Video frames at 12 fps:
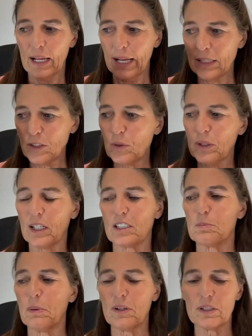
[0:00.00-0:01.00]
and you can
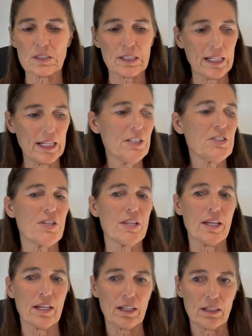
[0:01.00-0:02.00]
experience each
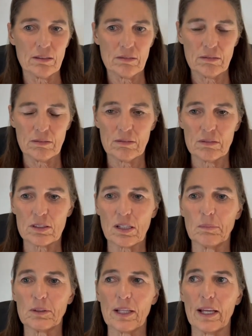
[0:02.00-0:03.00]
thing
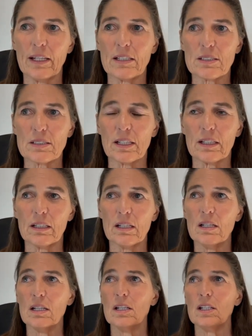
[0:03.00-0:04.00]
simultaneously.
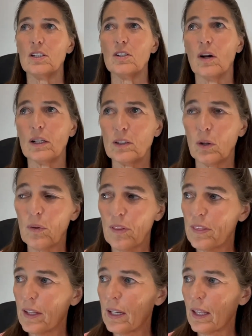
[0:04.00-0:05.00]
You know, I
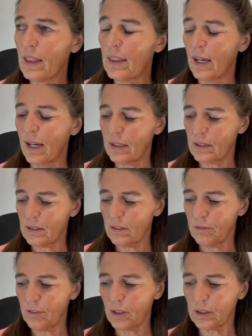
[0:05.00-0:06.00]
don't think that,
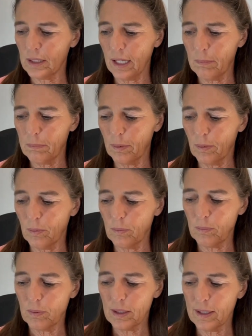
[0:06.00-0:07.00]
for
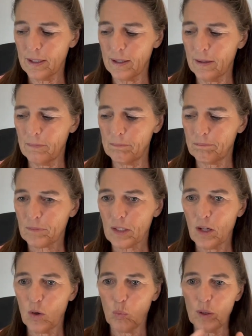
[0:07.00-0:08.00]
example, um,
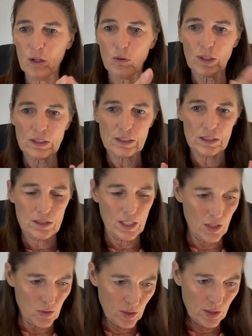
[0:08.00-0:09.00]
we don't exist
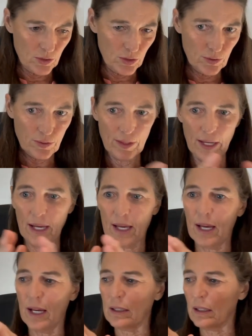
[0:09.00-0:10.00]
here on earth
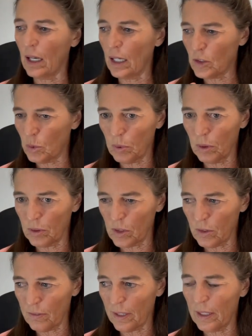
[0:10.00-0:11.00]
and God's world
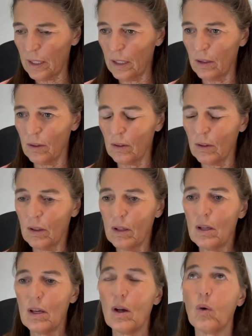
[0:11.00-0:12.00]
is over here.
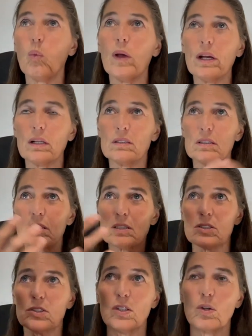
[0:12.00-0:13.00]
We
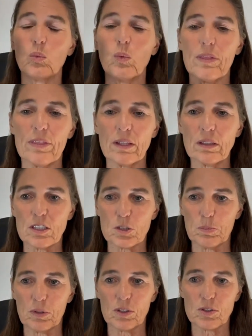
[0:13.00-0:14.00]
exist within the
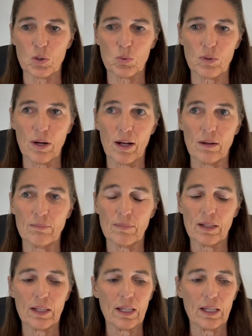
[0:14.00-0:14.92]
spiritual realm.